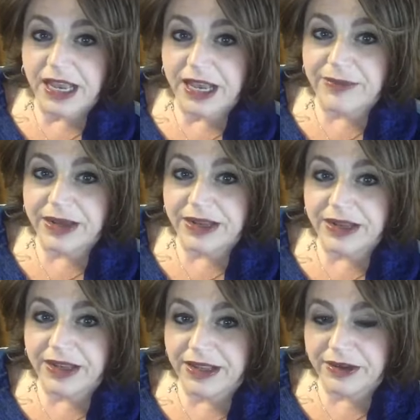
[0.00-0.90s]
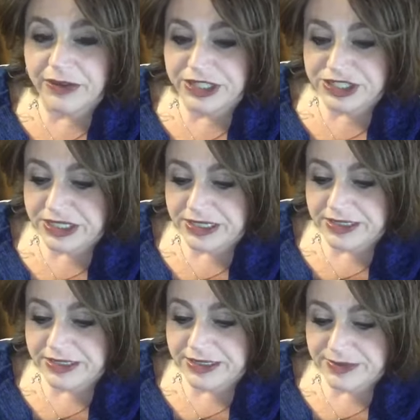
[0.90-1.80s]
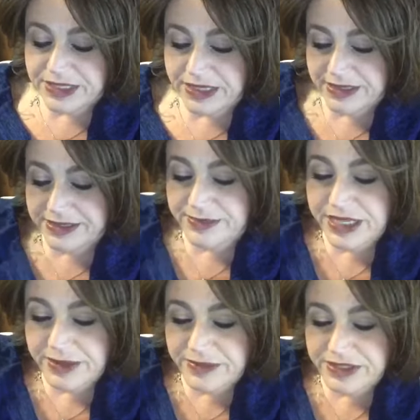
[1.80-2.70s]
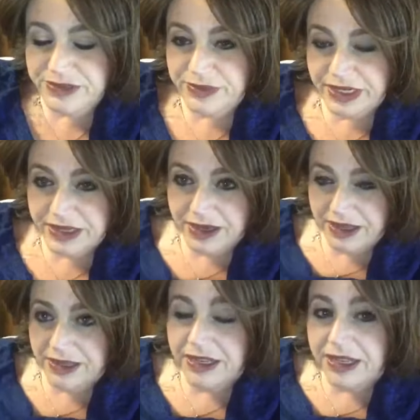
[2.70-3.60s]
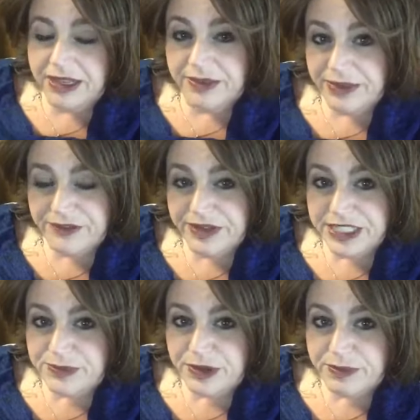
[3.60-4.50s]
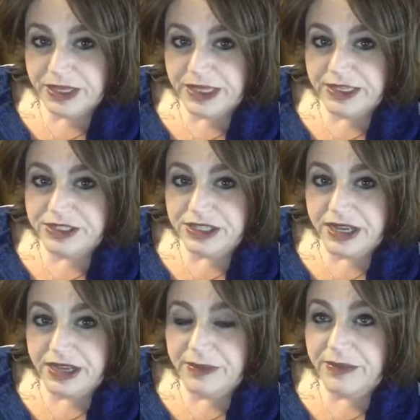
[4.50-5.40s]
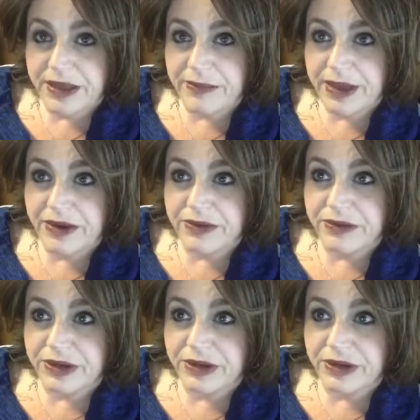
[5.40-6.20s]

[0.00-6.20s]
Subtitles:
I had a question sometime this week on my Facebook page about,